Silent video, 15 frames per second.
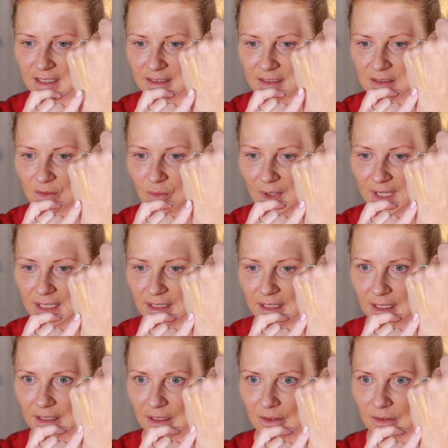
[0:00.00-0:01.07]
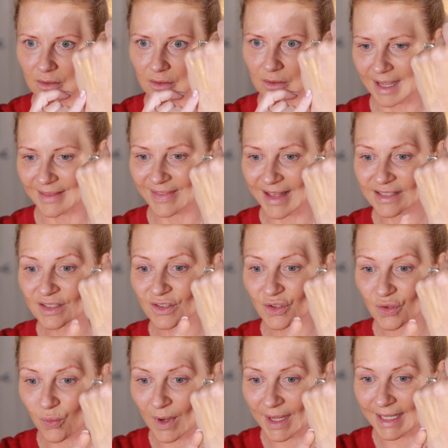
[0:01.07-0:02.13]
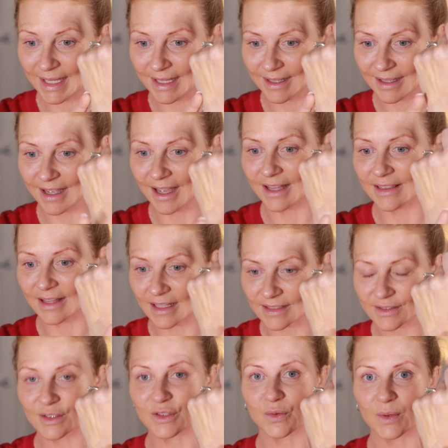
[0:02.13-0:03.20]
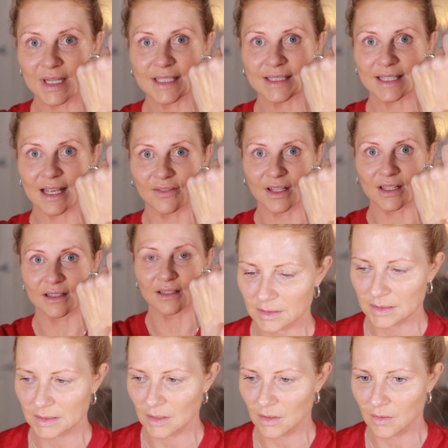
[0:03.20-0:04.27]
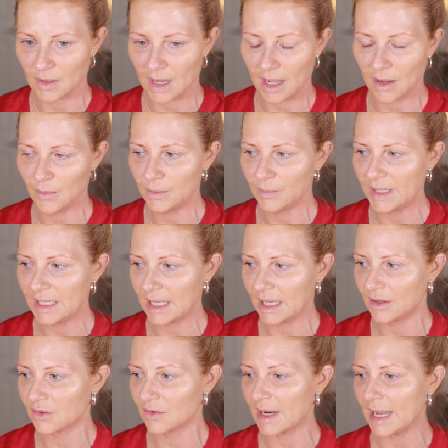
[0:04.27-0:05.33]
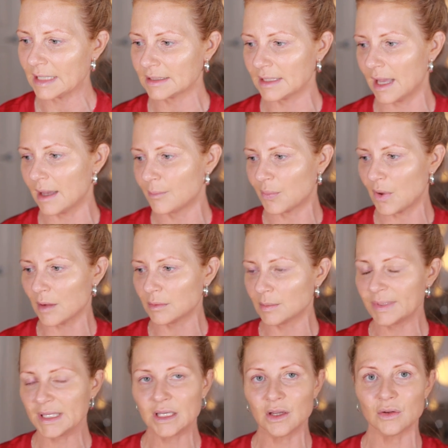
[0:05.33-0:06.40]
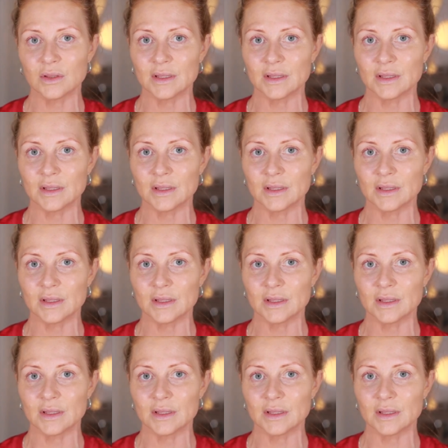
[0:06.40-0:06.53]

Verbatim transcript: This is quite yellow and that's a 20 and that's the 27. So how would we counteract that? Probably go